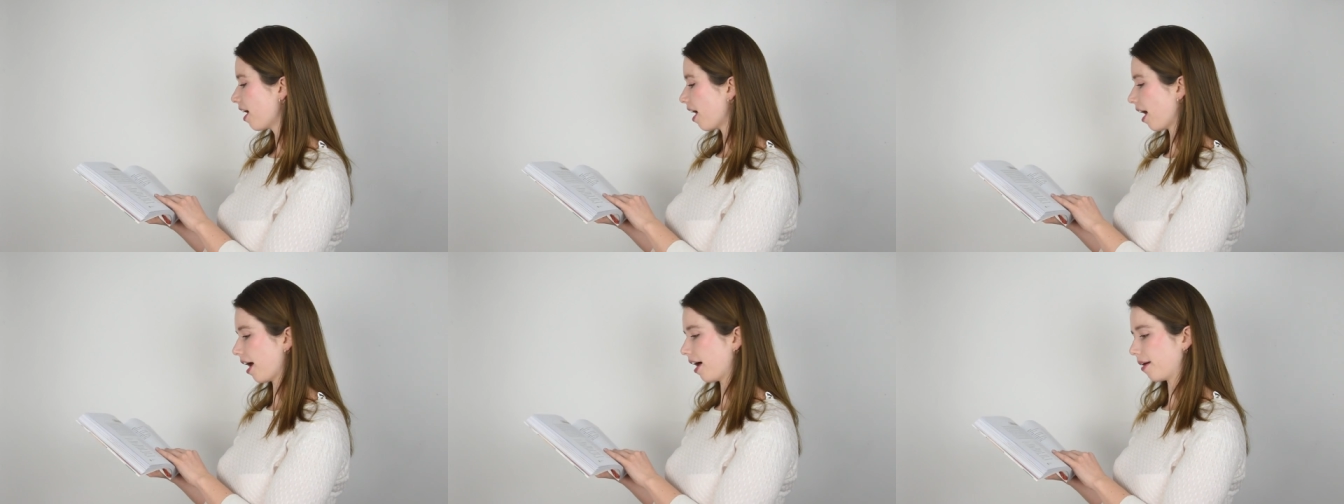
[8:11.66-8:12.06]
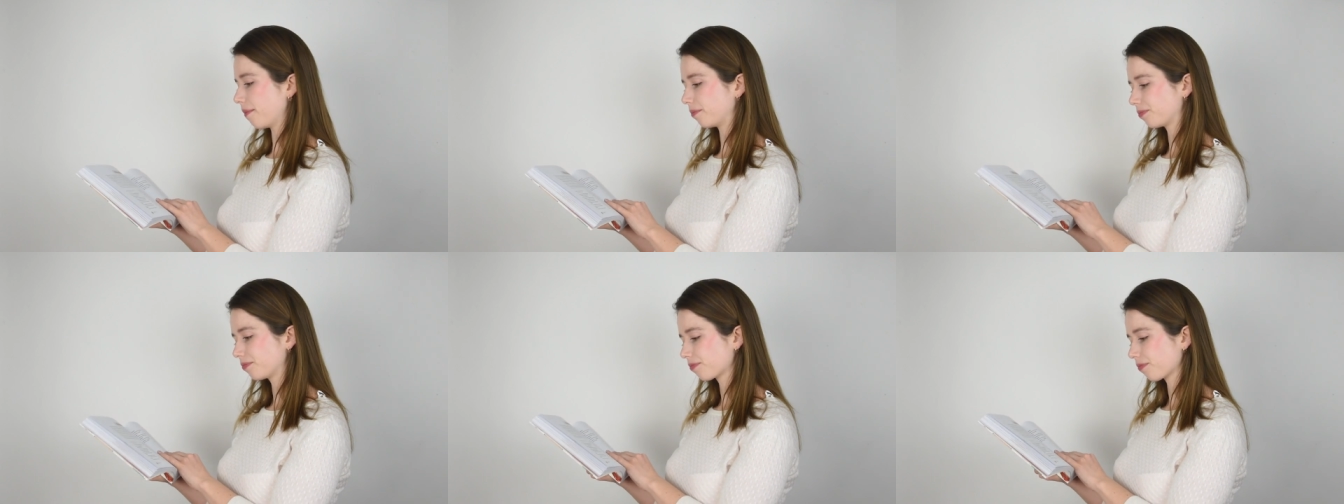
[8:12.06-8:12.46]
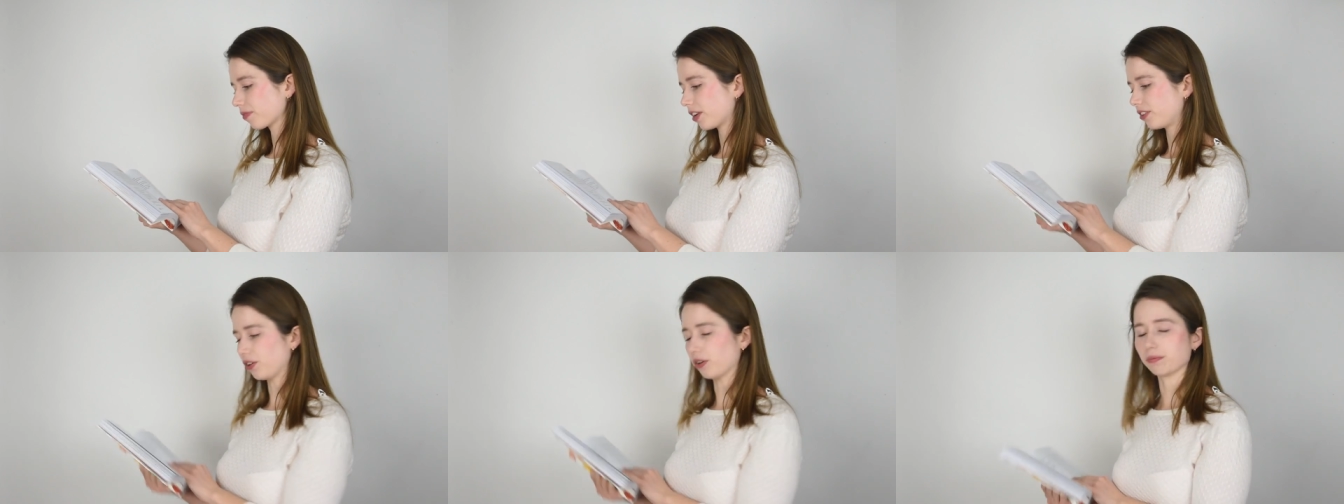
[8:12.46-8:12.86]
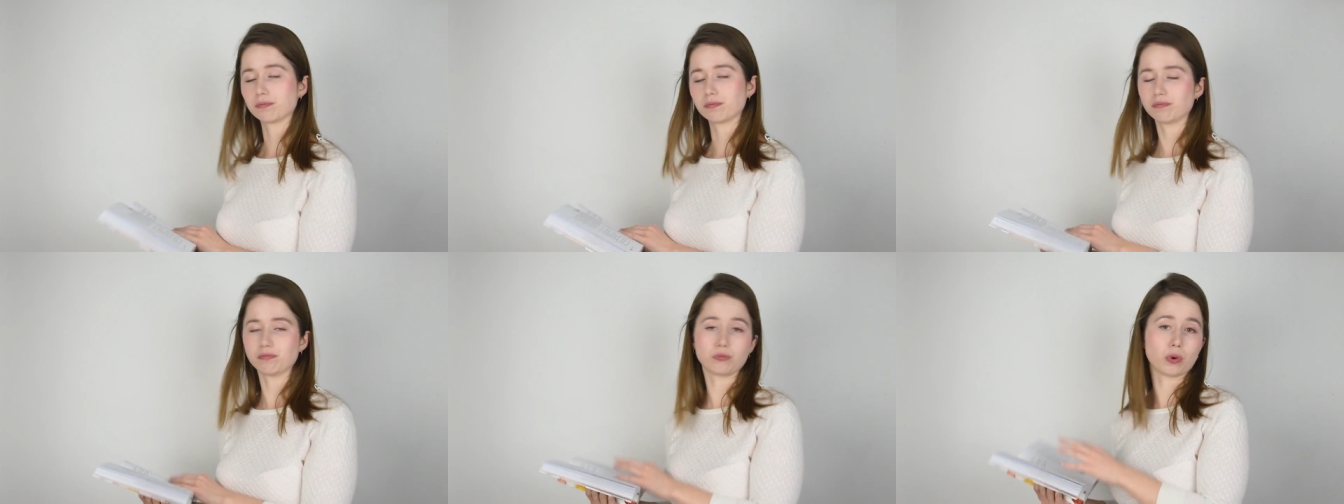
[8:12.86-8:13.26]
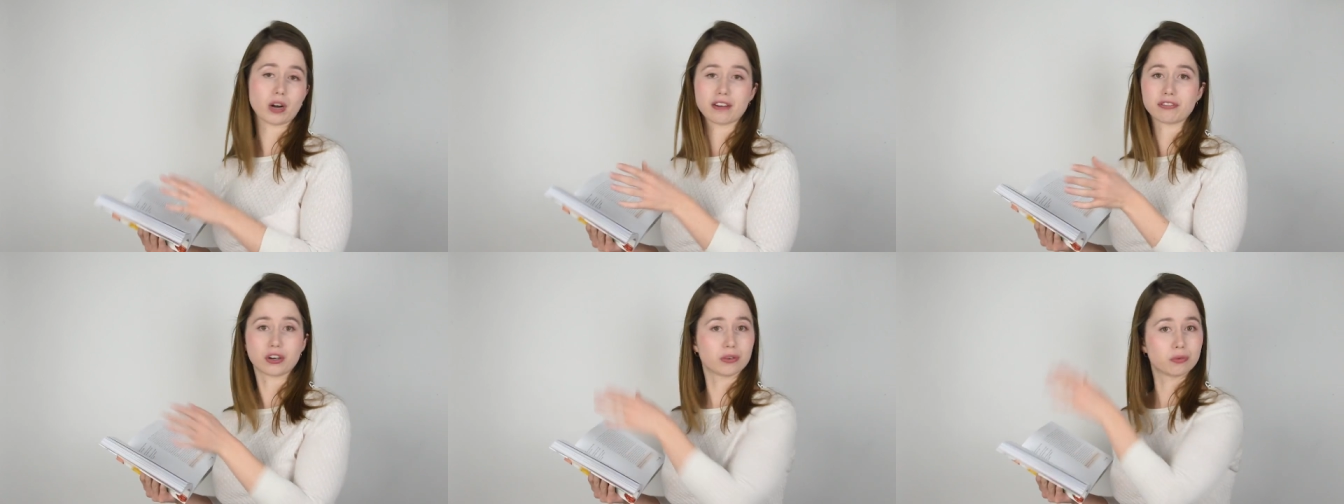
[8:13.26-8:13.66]
um, you know
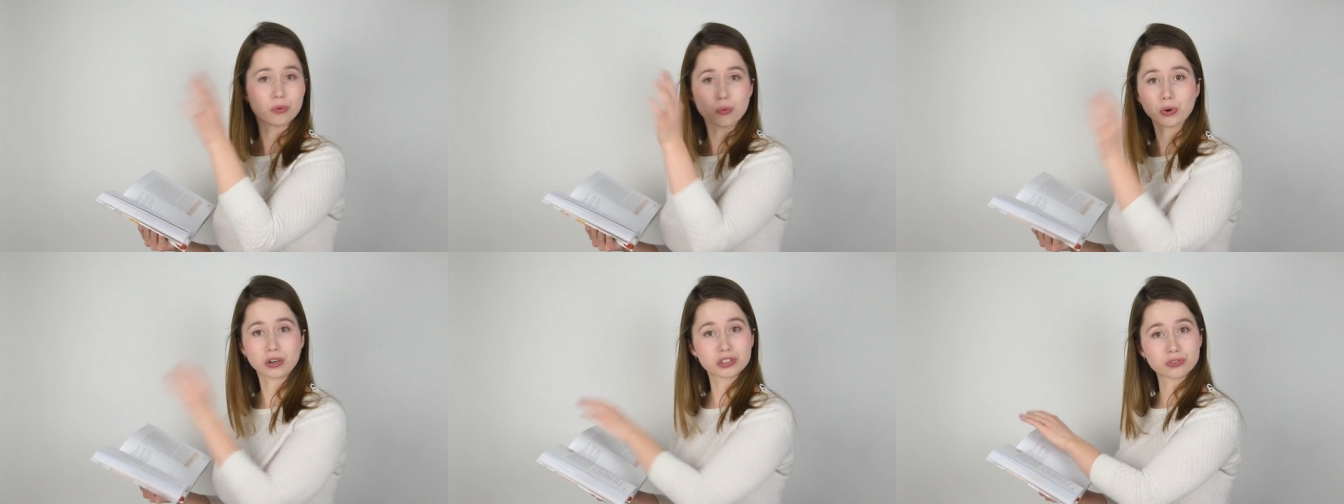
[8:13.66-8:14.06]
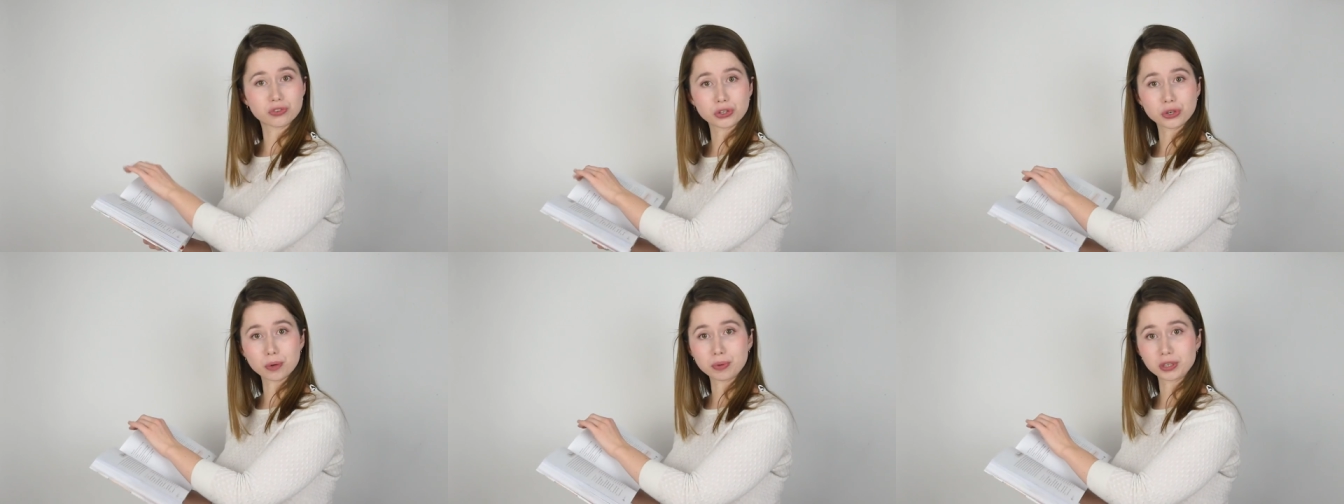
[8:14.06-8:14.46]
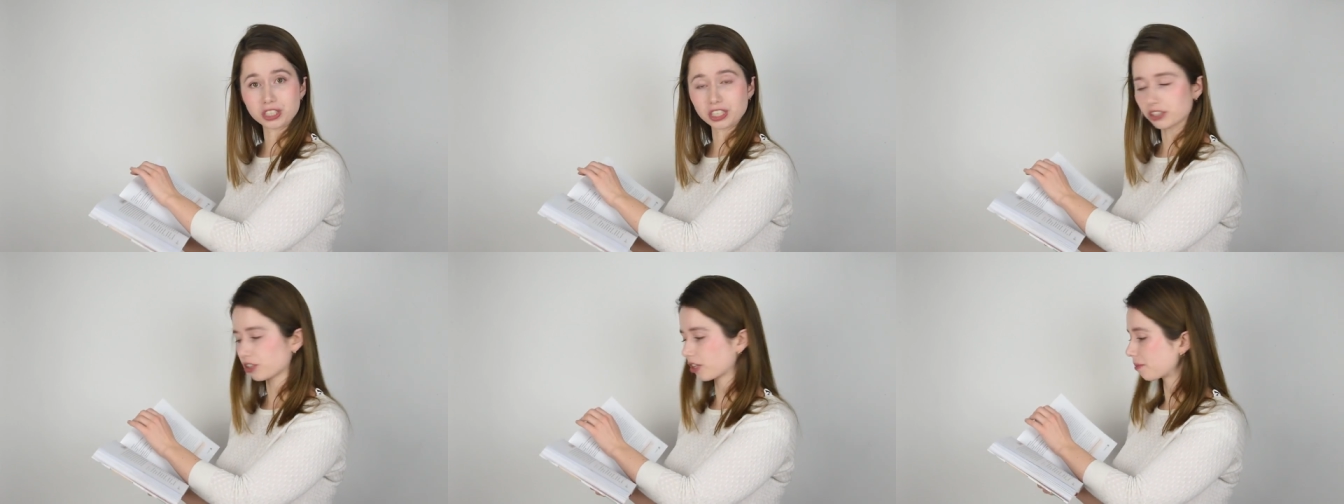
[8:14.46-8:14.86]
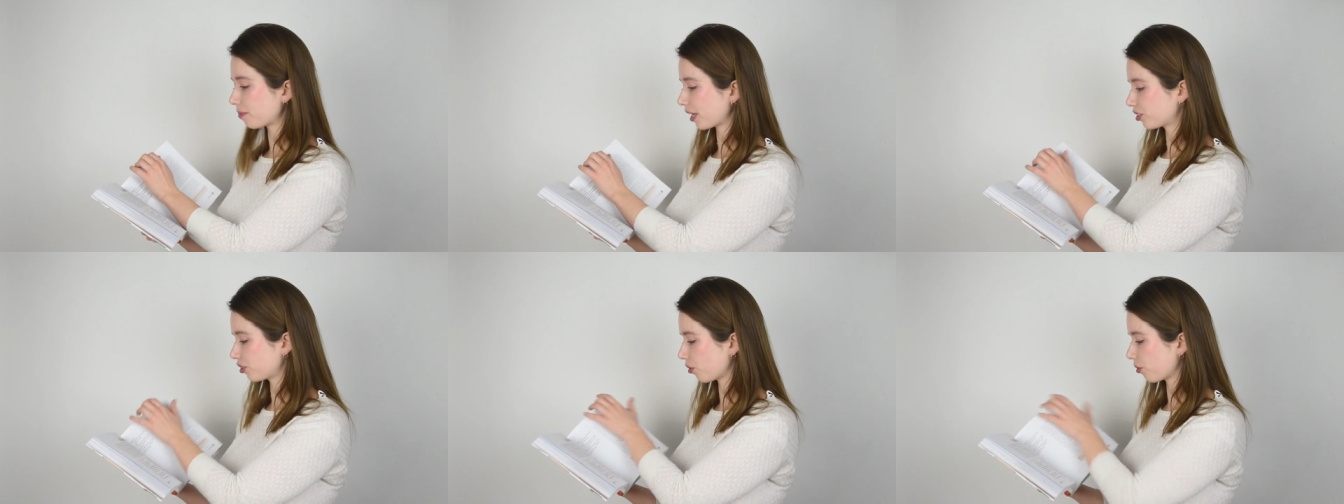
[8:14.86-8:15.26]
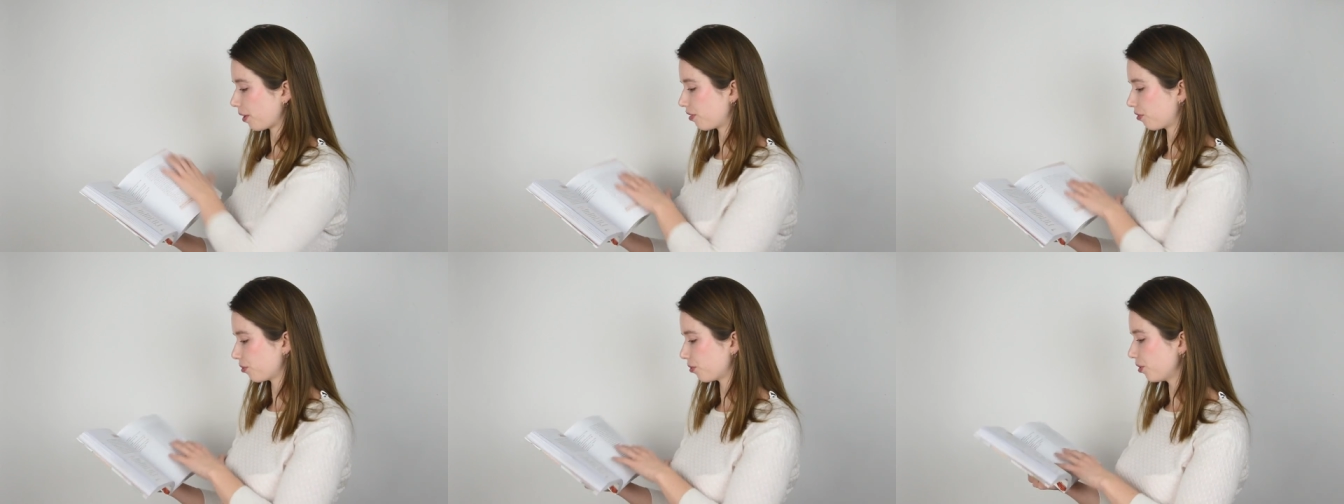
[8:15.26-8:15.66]
whatever works for your particular complexion all the
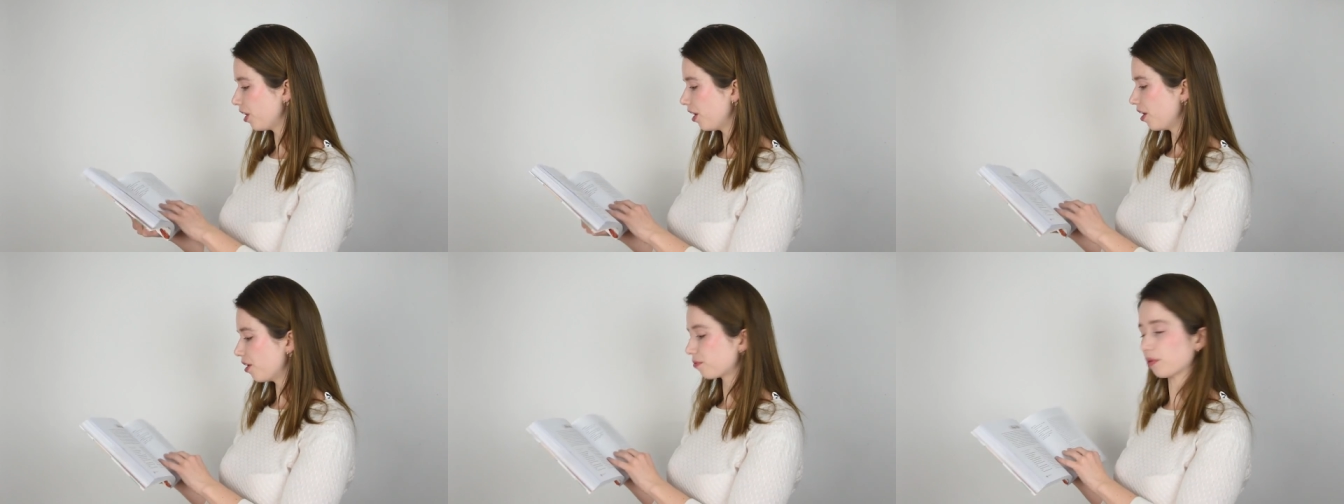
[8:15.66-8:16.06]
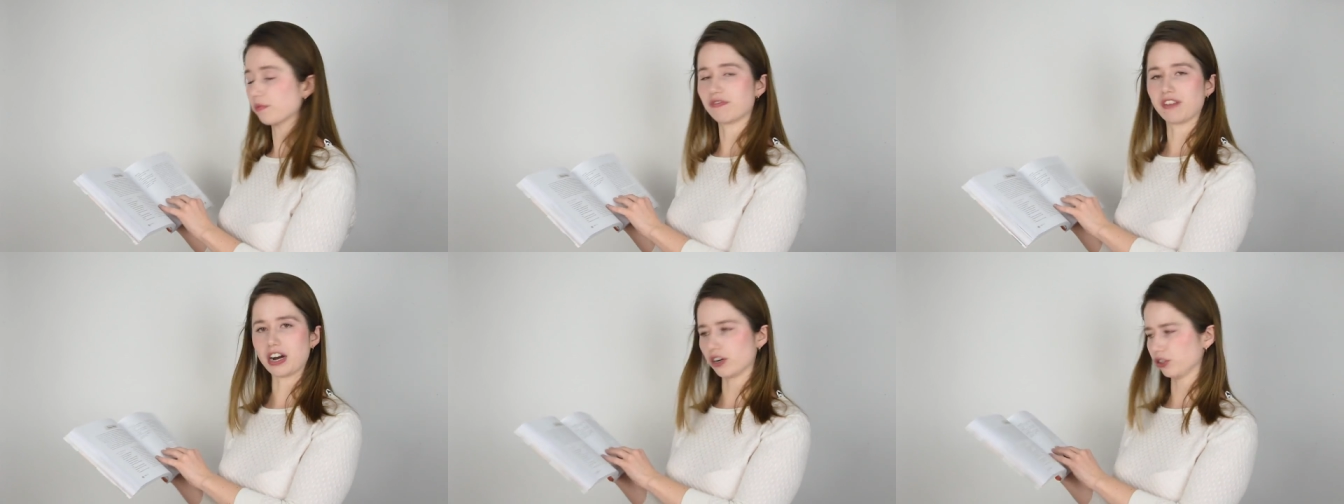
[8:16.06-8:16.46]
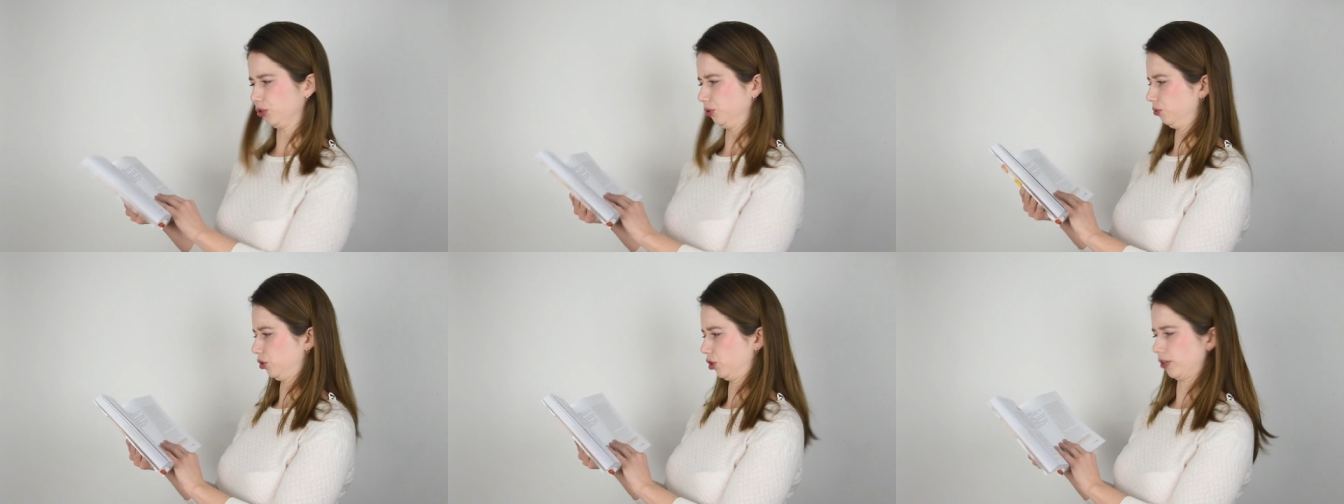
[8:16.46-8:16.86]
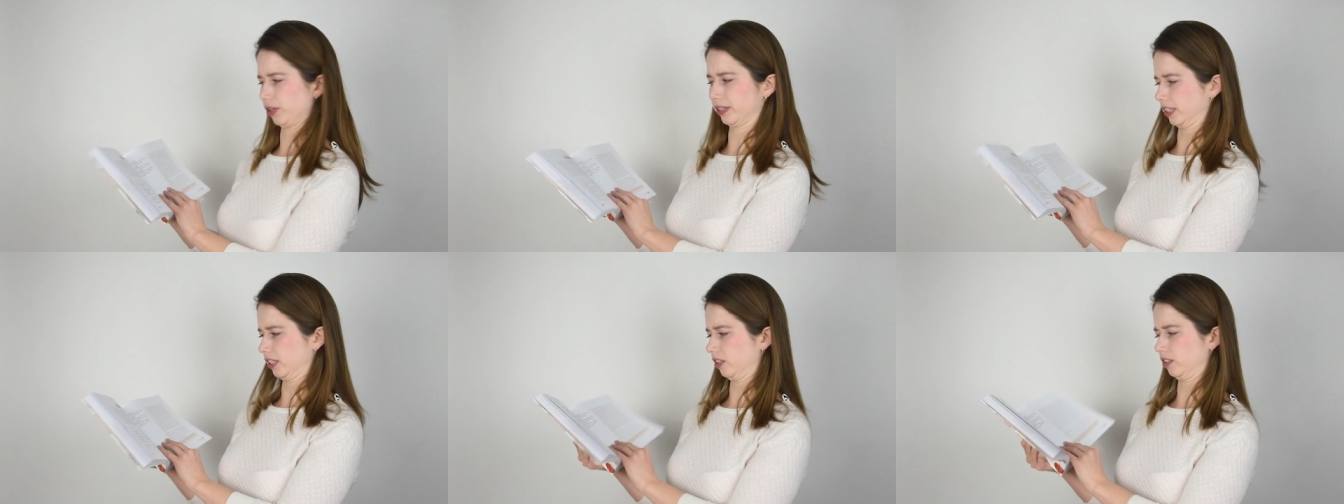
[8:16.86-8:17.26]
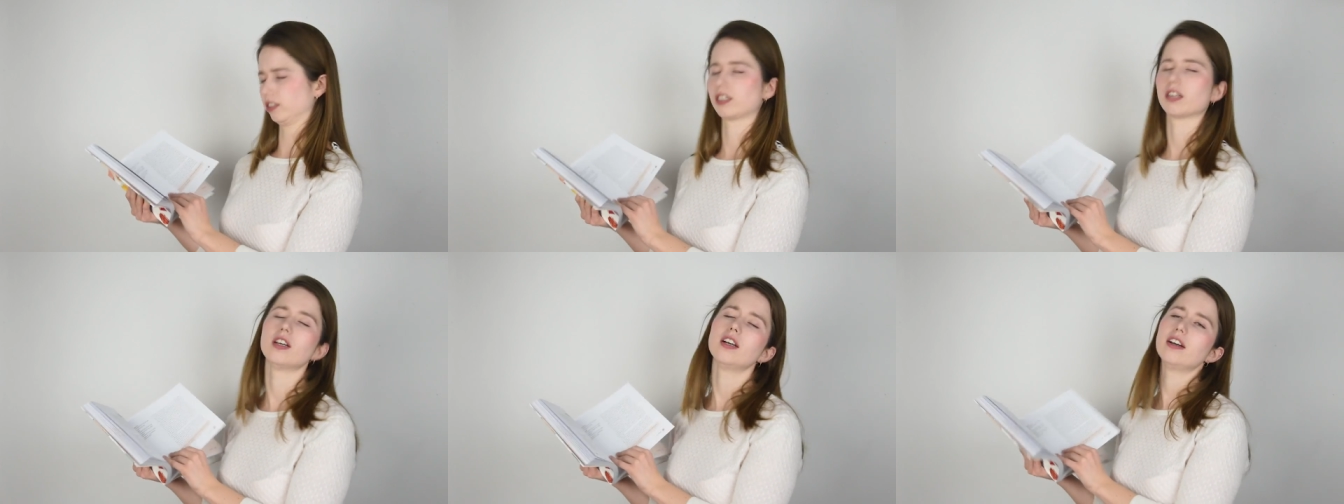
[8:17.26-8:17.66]
way through from fair to
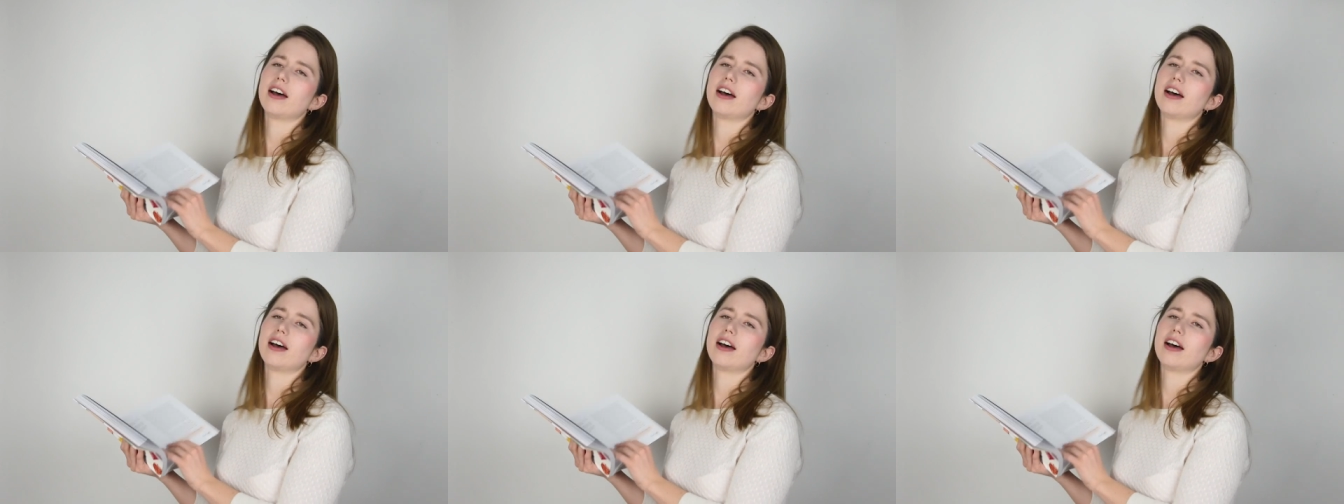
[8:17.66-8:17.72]
darkest